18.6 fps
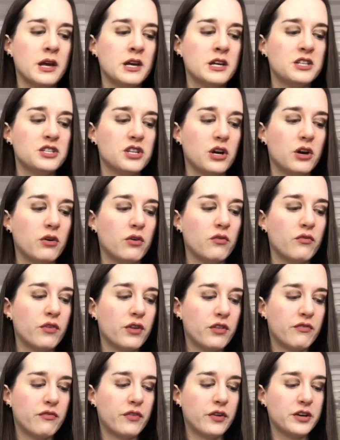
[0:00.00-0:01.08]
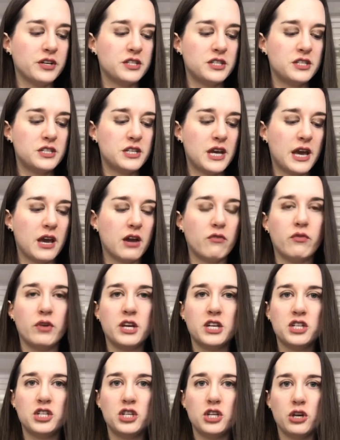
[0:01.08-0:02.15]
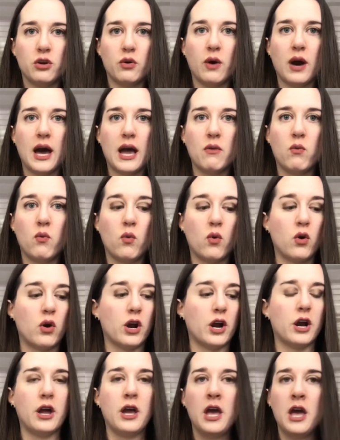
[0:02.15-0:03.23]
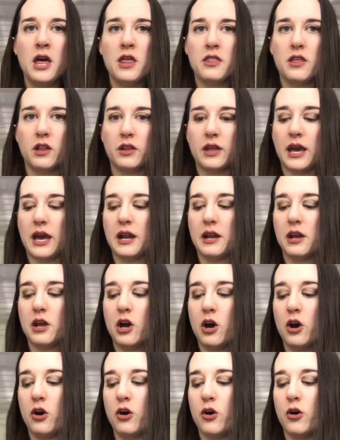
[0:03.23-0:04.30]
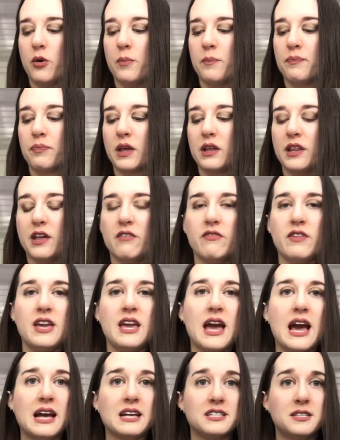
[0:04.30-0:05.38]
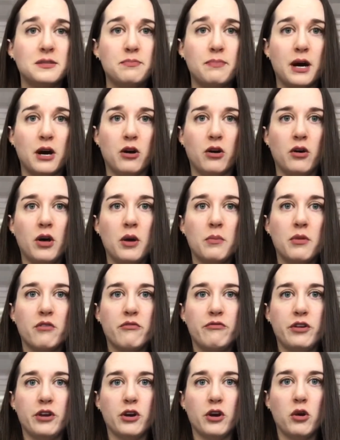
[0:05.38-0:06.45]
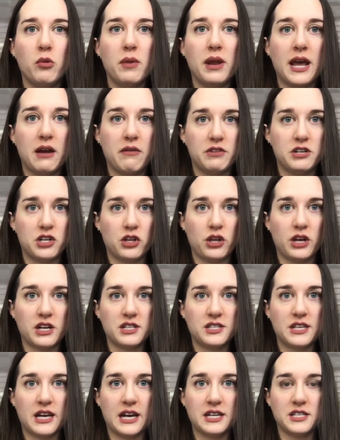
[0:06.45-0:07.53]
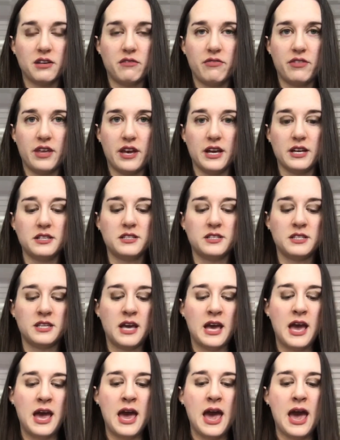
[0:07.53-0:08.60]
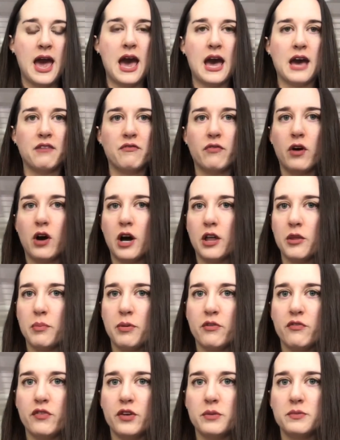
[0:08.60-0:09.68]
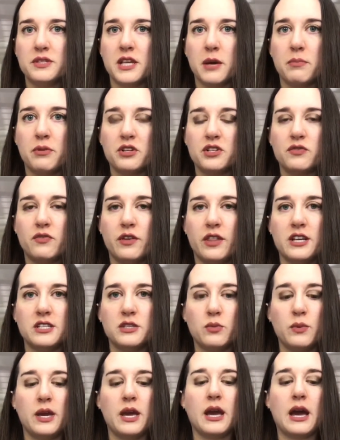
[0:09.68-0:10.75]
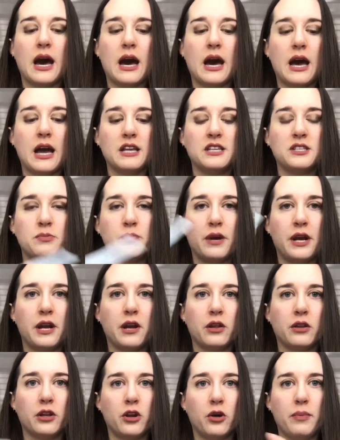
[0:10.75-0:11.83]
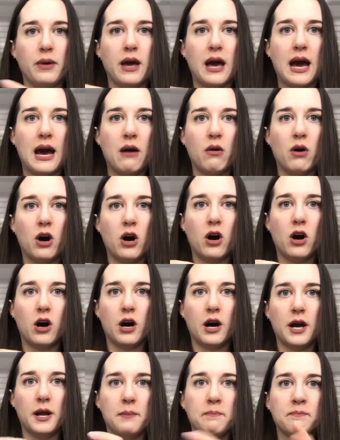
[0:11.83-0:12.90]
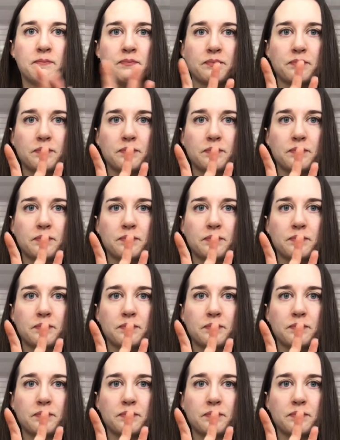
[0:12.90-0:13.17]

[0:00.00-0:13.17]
So for the first day of week 2, I wore the Lancome La Vie Est Belle perfume. I have a deluxe size of this. And for all the perfume samples for this week, I sprayed a little bit out on